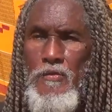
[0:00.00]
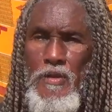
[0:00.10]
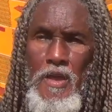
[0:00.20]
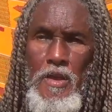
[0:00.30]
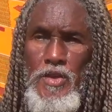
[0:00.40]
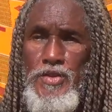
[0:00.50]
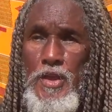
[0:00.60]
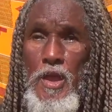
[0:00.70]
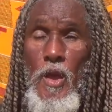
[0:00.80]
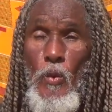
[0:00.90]
of
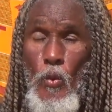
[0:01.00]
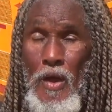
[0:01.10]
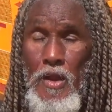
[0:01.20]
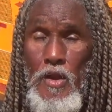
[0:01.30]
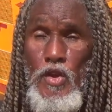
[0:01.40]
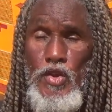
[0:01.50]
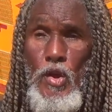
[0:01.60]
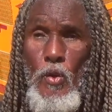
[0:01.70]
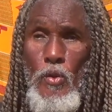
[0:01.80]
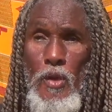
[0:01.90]
energy running the
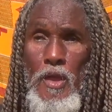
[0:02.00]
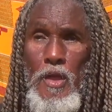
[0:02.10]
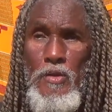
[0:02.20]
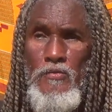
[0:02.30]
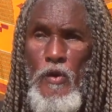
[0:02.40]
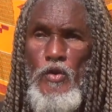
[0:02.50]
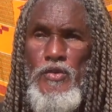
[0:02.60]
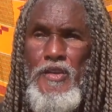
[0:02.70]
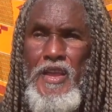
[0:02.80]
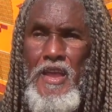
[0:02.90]
show is
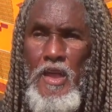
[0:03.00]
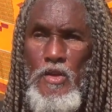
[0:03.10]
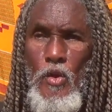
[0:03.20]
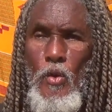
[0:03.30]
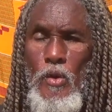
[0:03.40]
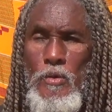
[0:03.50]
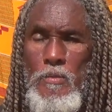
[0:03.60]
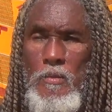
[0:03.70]
virtually ignored.